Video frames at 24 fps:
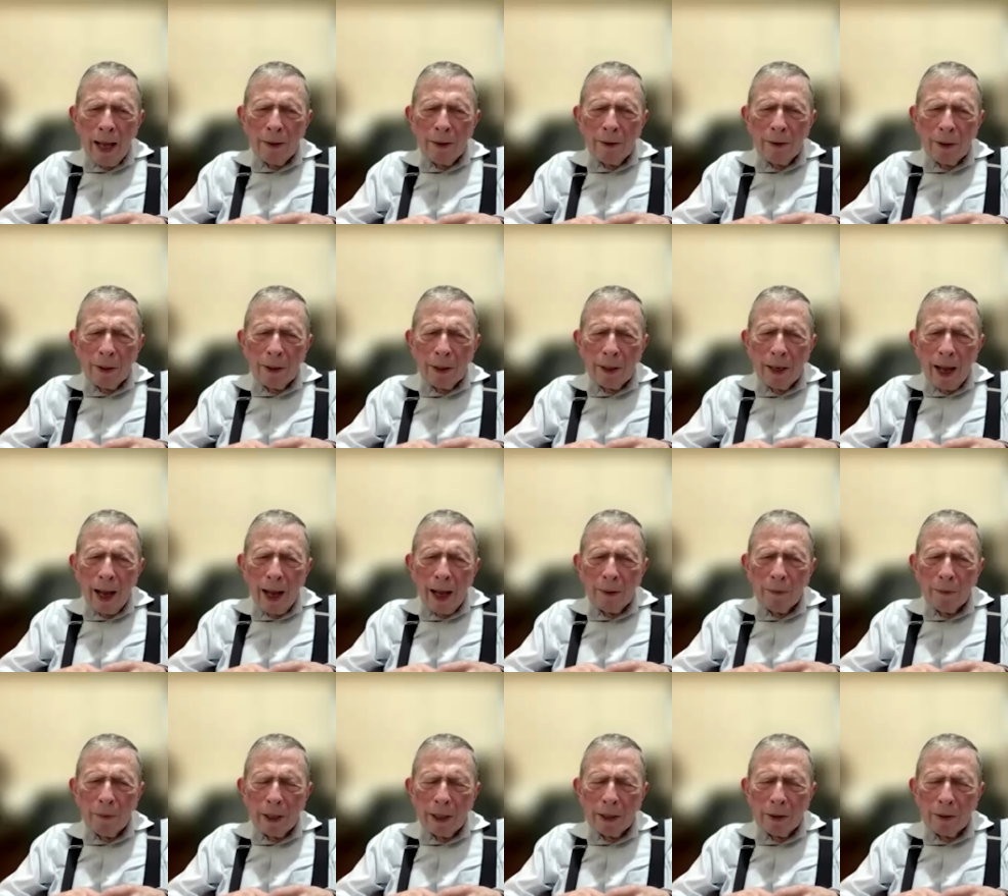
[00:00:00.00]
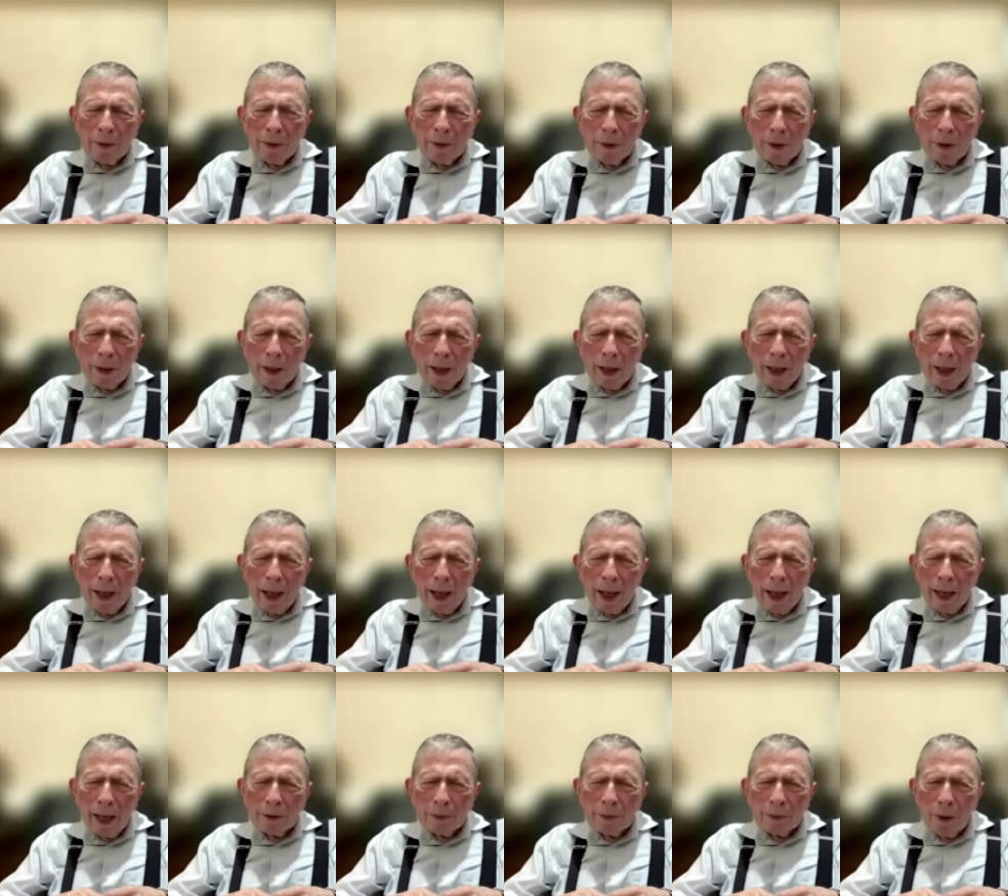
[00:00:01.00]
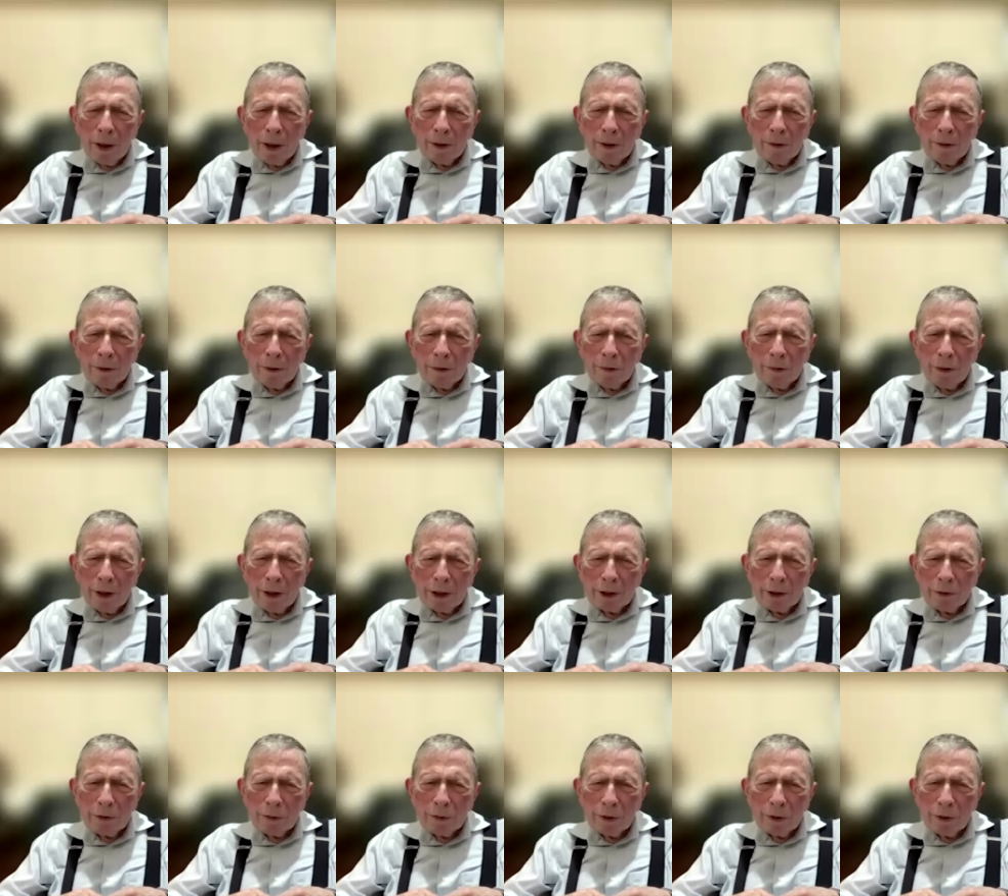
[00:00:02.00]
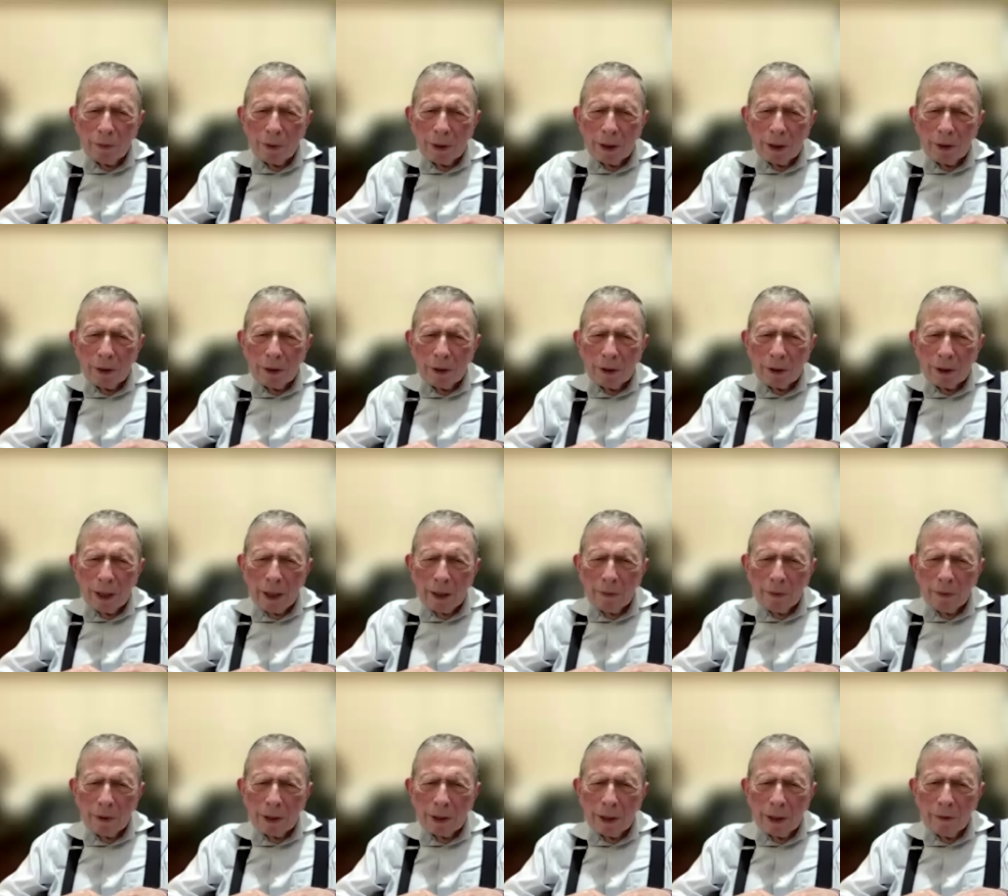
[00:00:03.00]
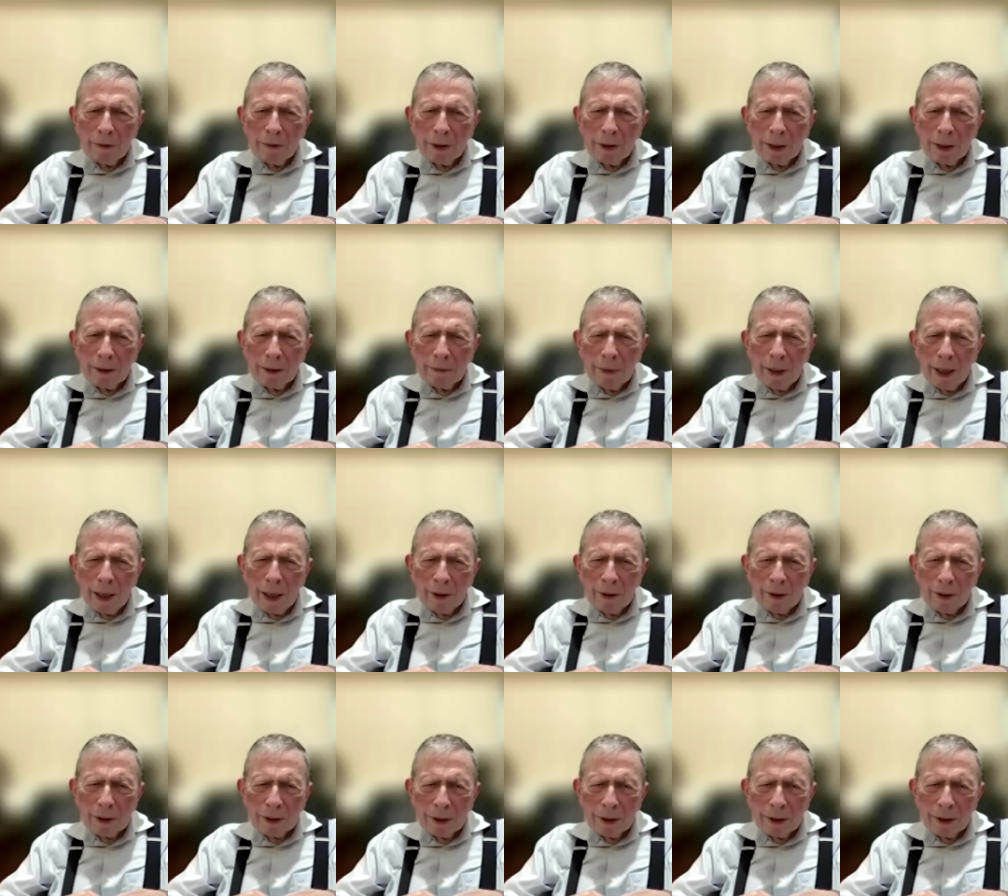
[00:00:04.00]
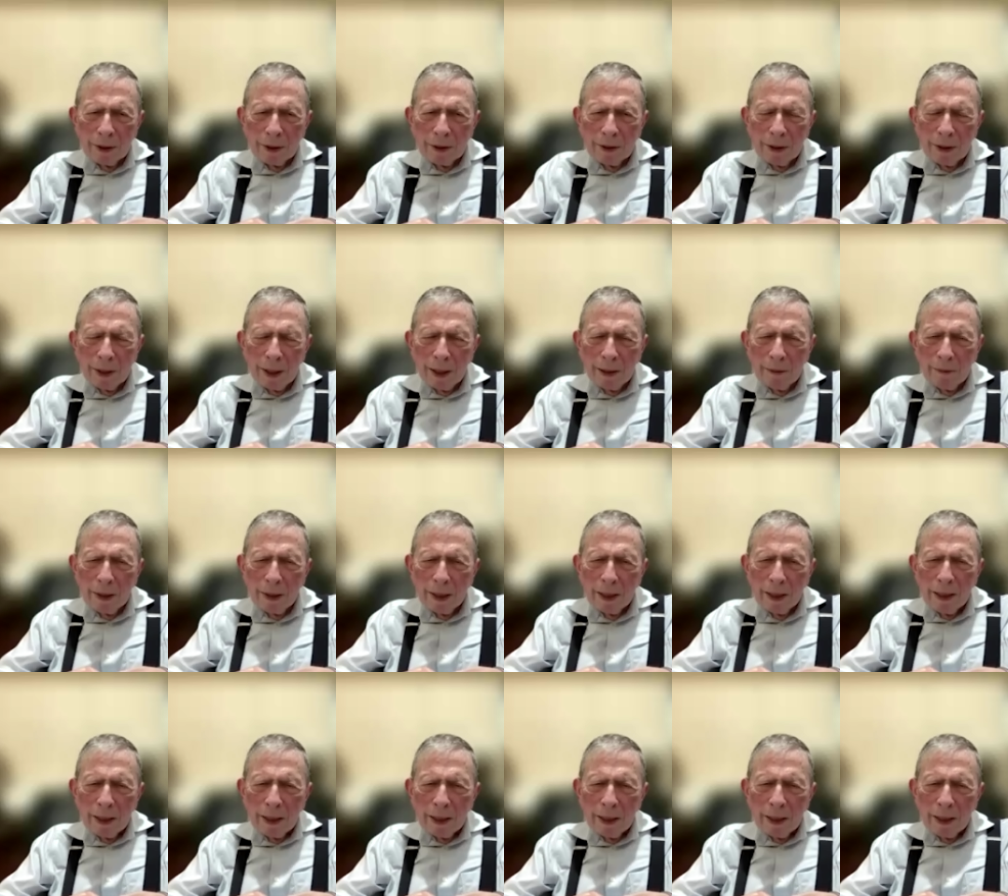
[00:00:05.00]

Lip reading: and I went as part of the French group because I was living in Paris at the time.